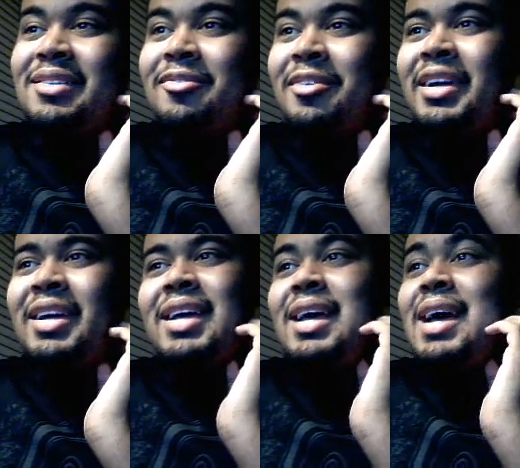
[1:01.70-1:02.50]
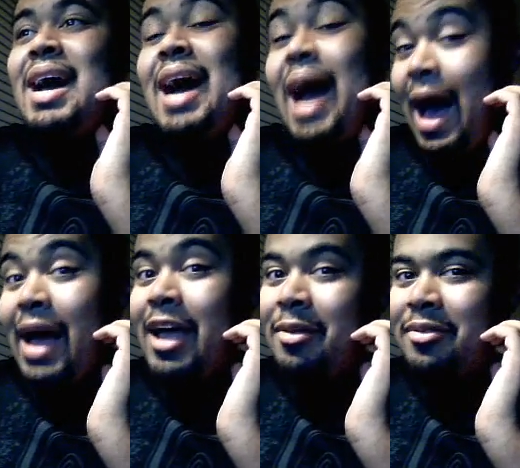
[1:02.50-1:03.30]
in the ring.
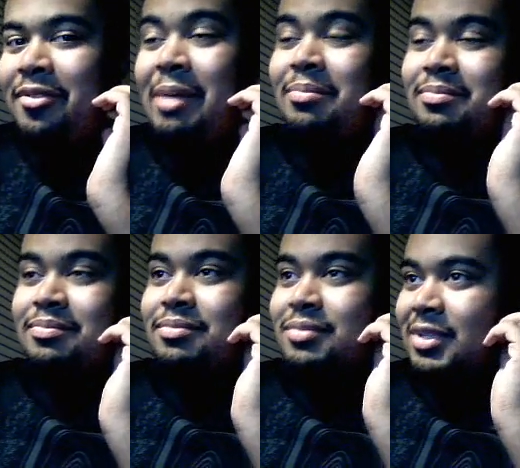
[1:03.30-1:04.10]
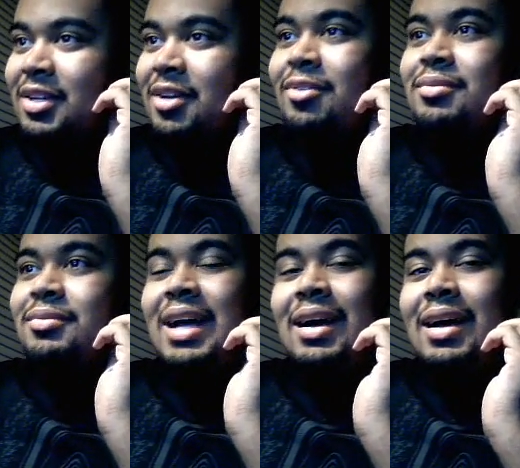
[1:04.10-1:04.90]
I am, um, you know,
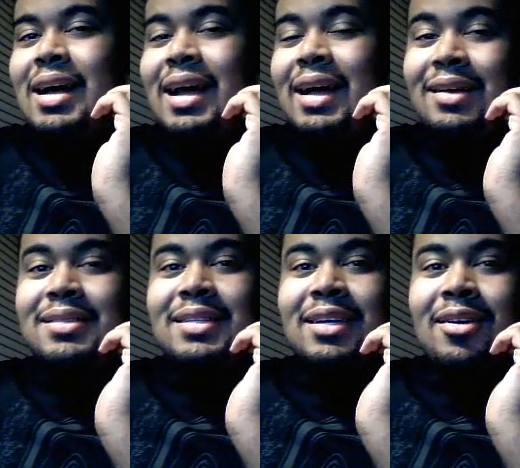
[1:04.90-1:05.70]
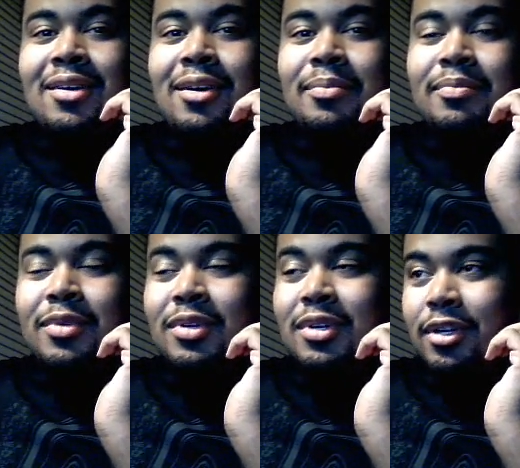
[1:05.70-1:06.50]
I, I kind of dig um,
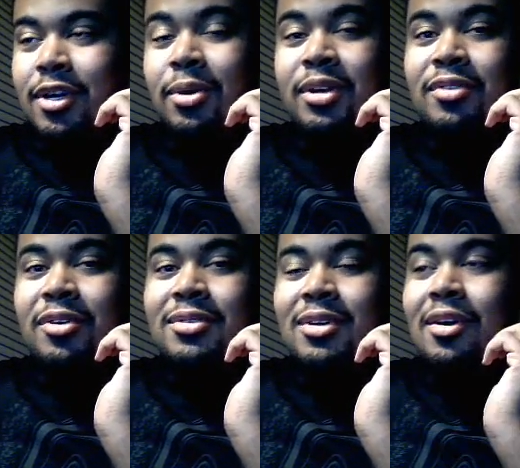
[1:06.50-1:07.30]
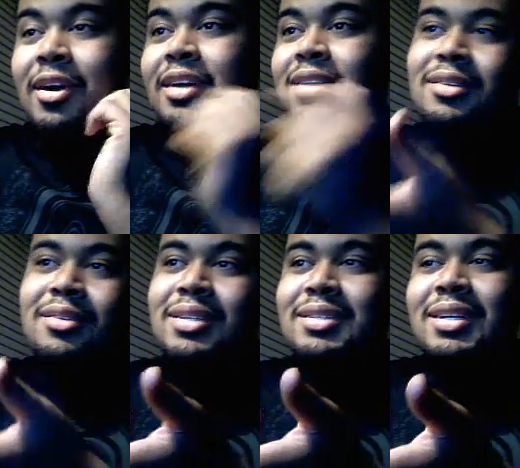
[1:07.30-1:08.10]
Cody Rhodes. All right, you
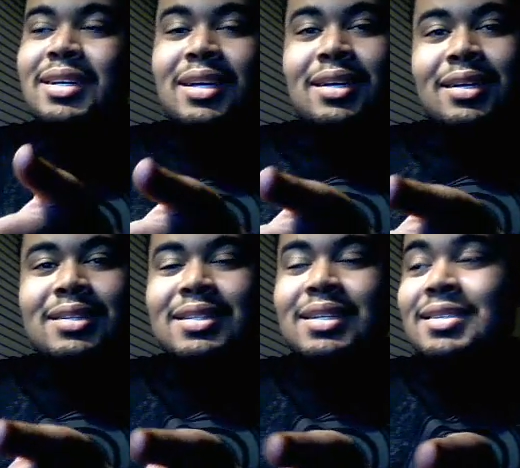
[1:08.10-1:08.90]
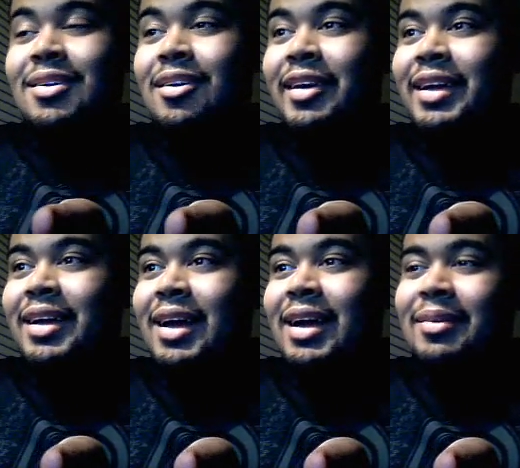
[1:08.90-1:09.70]
know, he's so he's all right
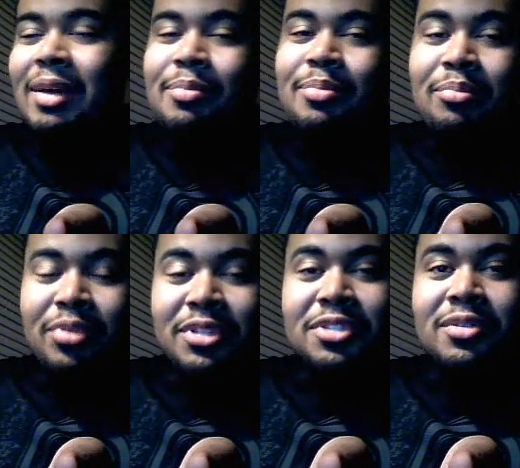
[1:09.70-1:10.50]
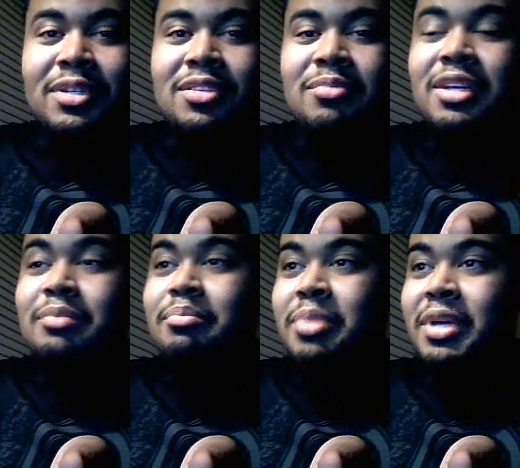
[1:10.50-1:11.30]
guy. I, am pretty sure he's gonna be
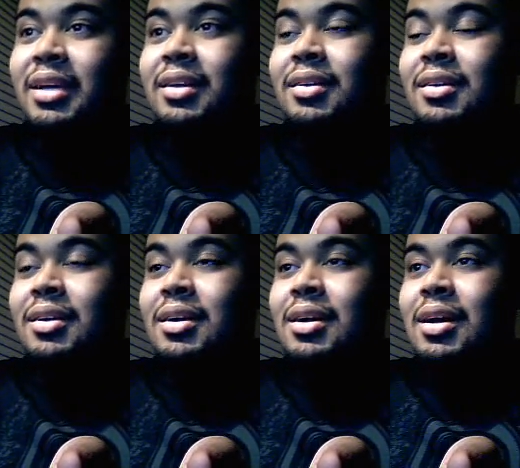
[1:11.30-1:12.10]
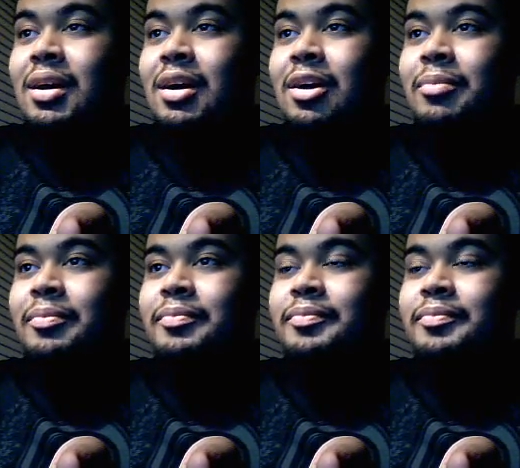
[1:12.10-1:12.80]
big. Um,